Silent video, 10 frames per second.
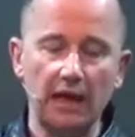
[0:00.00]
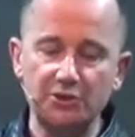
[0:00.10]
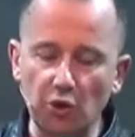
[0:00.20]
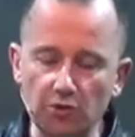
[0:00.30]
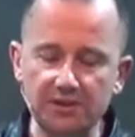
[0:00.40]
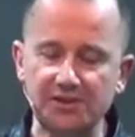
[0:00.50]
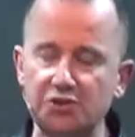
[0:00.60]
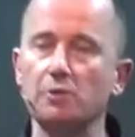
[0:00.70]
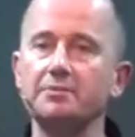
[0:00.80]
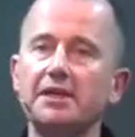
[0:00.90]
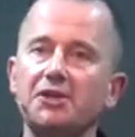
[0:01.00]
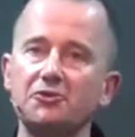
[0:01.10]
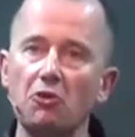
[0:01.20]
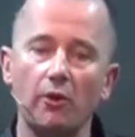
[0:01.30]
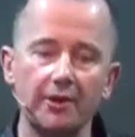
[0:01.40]
Don't assume that you
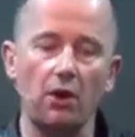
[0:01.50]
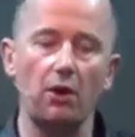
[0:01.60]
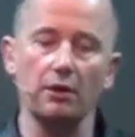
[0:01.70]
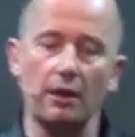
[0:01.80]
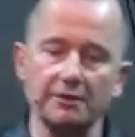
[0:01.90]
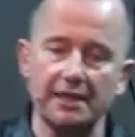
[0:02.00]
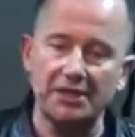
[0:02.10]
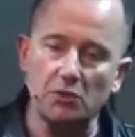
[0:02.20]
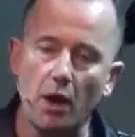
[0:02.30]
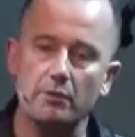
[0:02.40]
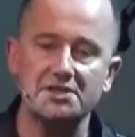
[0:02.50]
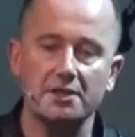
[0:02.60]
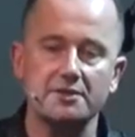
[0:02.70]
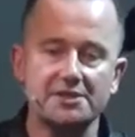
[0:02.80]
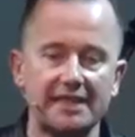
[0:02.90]
know it all or that you always
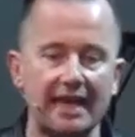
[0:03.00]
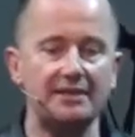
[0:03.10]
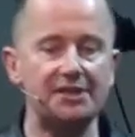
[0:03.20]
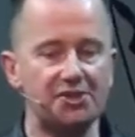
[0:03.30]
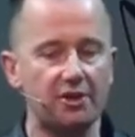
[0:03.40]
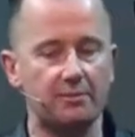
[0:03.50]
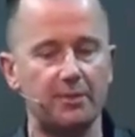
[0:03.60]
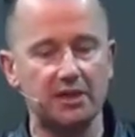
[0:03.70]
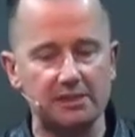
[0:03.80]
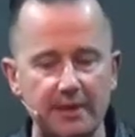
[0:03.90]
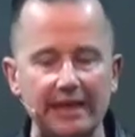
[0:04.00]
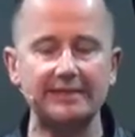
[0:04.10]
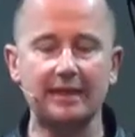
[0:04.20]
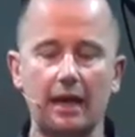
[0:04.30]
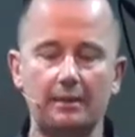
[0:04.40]
understand each other, because many
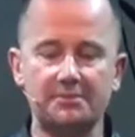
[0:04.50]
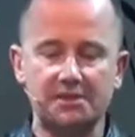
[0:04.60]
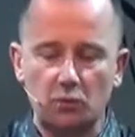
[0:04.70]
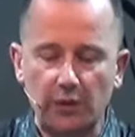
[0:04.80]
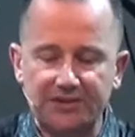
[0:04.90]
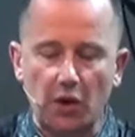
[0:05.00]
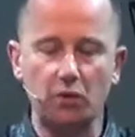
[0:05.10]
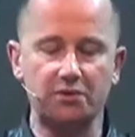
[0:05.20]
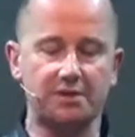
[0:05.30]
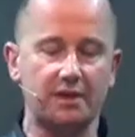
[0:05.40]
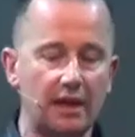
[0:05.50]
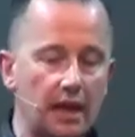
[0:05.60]
times we don't.